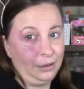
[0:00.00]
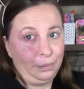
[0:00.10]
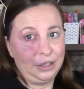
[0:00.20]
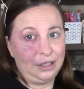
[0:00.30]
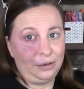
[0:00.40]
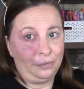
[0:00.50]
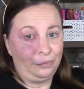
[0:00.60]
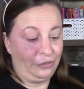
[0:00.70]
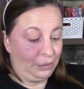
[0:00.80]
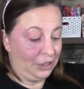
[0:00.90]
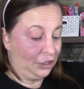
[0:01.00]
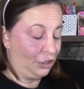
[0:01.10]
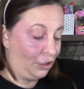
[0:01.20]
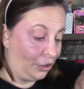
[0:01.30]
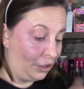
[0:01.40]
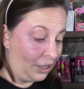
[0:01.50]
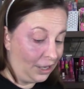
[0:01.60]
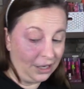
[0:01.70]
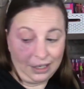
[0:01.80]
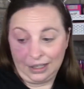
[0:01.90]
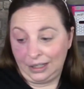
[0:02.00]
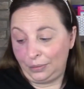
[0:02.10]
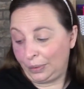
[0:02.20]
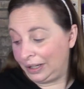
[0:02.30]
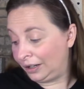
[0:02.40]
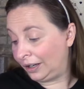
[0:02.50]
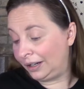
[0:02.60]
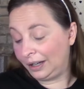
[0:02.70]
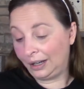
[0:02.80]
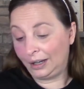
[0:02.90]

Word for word: put some foundation on and whatnot.